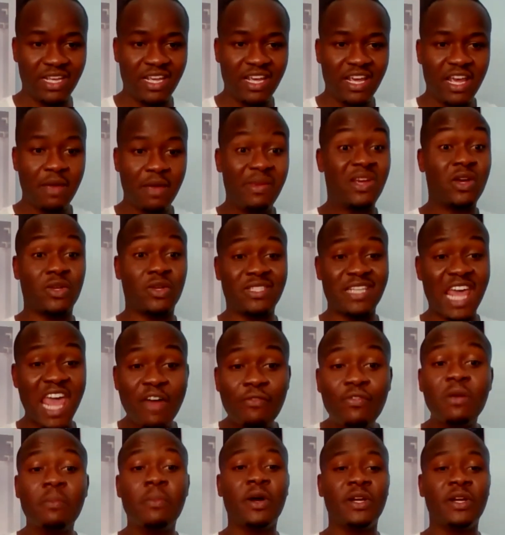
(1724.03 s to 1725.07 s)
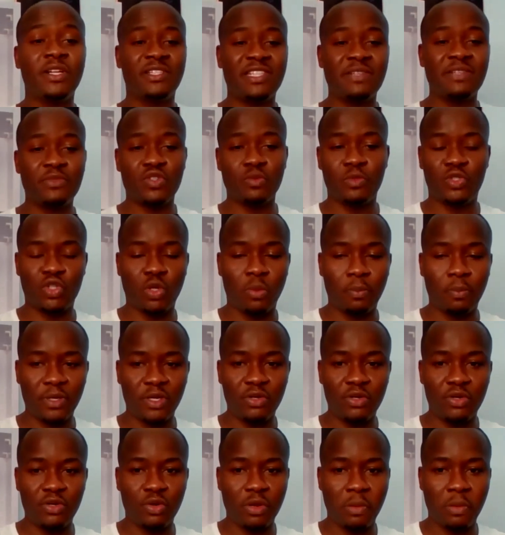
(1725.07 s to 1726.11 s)
because everybody seems to jump in
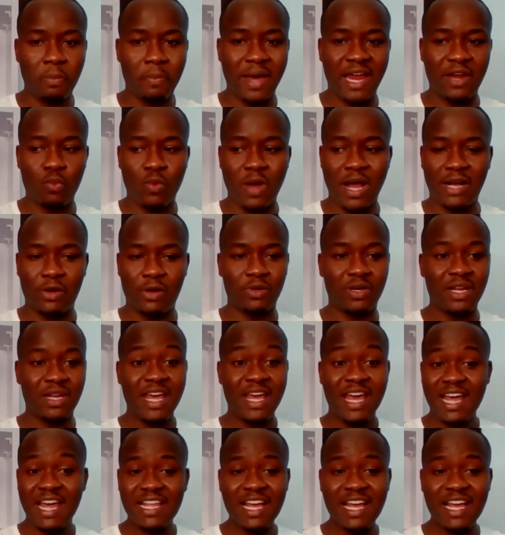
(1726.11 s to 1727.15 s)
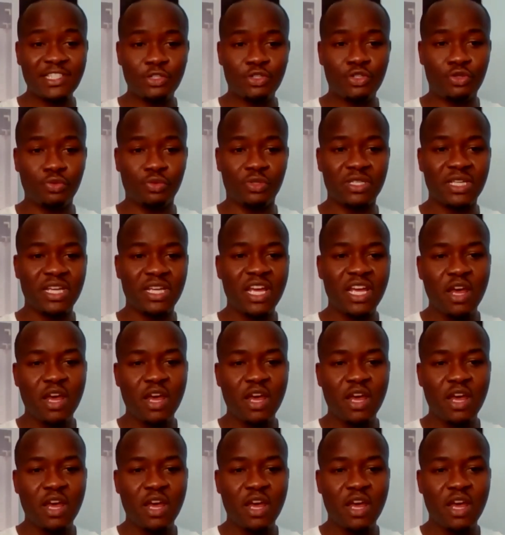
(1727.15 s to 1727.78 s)
on the bandwagon. And that's the truth.